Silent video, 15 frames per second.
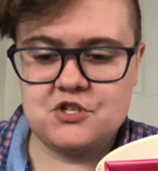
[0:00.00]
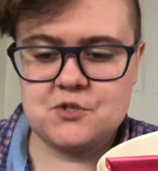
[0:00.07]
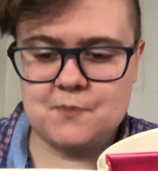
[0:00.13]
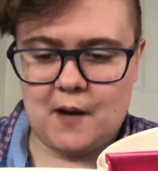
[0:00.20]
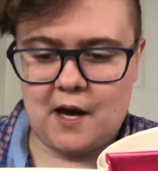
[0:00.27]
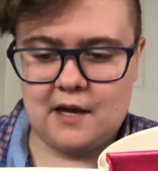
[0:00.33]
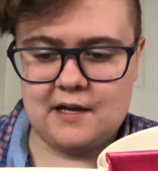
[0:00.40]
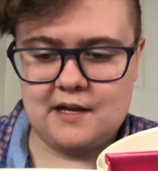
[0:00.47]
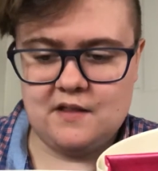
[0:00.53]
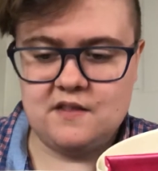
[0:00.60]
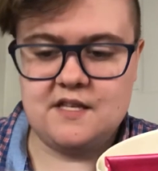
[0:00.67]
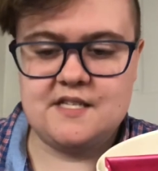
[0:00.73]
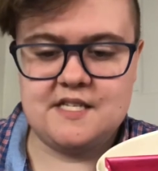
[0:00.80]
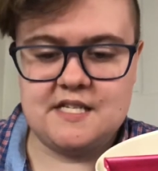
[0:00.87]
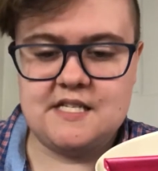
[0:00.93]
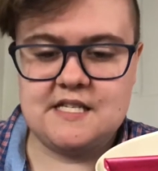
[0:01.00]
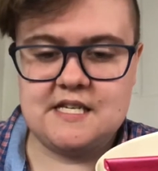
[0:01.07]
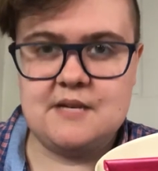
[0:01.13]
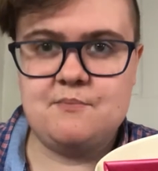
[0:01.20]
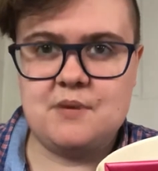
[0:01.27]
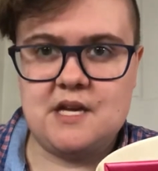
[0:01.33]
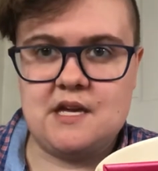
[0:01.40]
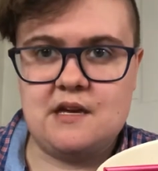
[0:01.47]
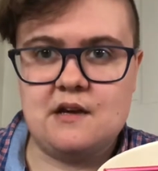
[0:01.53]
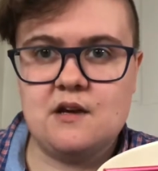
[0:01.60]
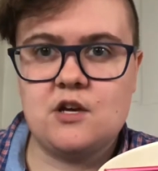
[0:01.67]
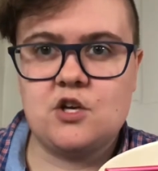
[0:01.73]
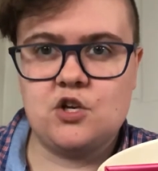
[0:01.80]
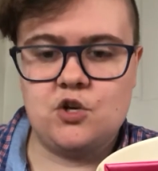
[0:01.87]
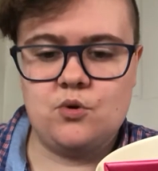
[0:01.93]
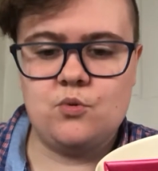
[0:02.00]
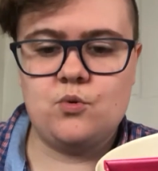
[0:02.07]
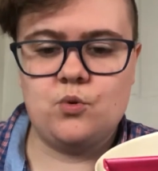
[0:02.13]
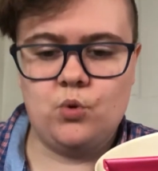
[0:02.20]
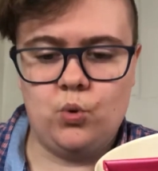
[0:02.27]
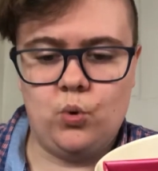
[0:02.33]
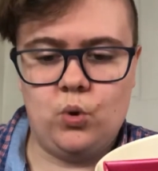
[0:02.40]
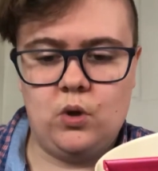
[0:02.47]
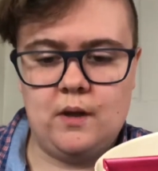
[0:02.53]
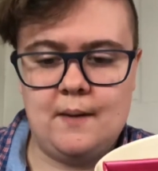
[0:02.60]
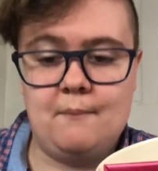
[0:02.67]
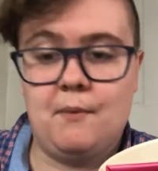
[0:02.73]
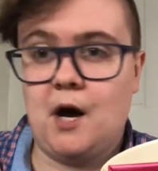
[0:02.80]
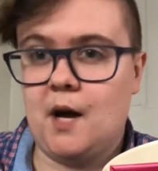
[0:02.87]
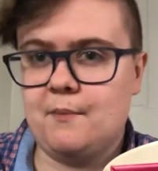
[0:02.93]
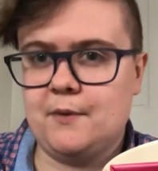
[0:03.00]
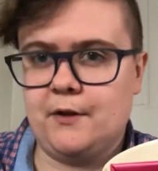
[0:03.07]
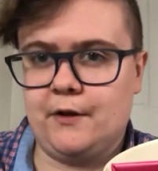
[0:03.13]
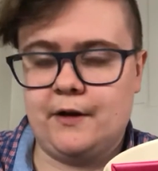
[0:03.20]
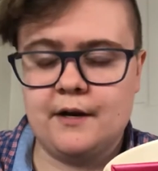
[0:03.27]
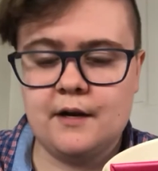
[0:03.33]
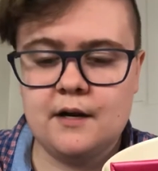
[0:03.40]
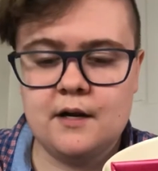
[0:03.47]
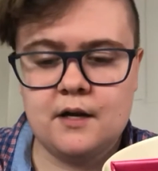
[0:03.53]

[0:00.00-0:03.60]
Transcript: spot in the CCP, cute, cool, and popular